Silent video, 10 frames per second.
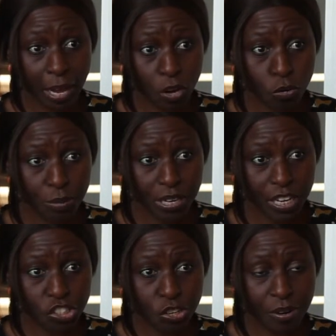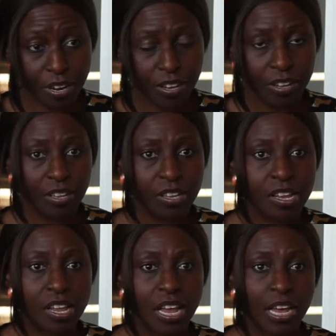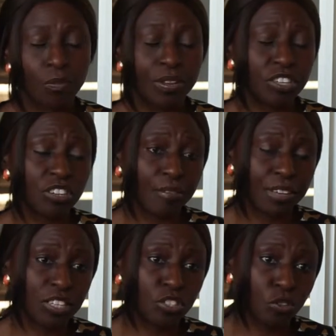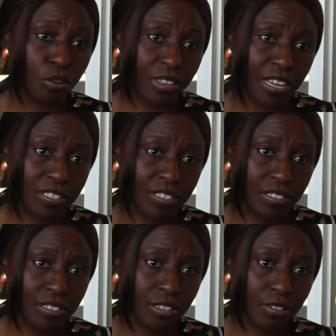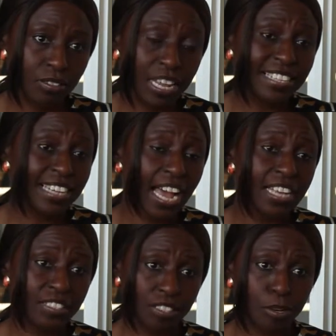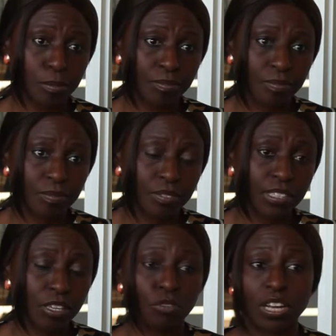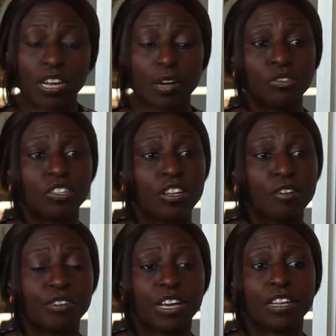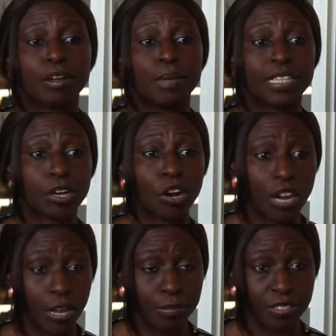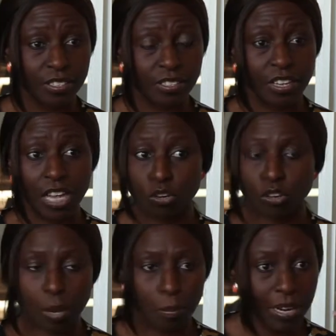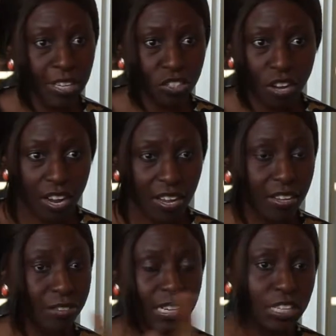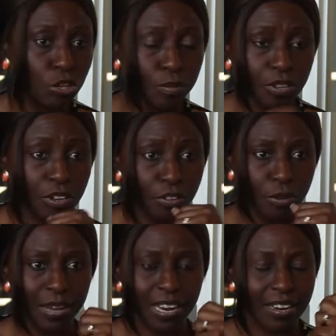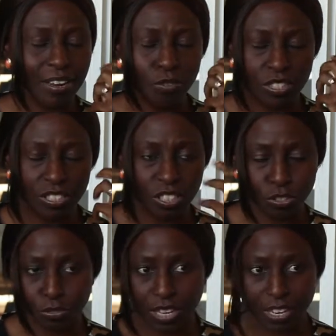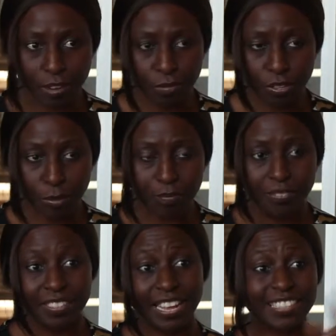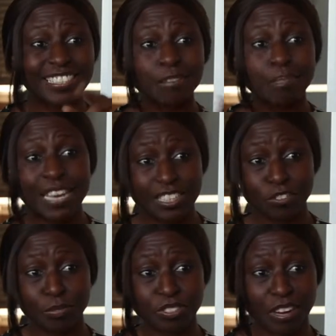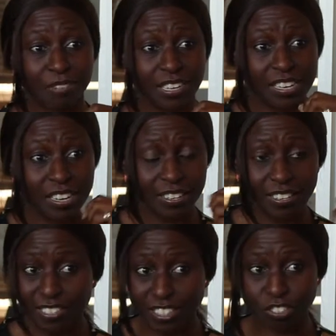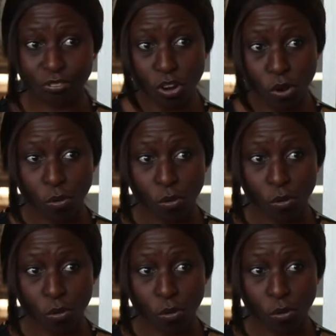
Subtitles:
back home in Nigeria. And when the traffickers saw that, they enticed them. They said, you can come to South Africa, there are better clubs, and you can play soccer and even end up in Europe, and it was such a good idea for them. They actually paid to be trafficked here, they didn't know.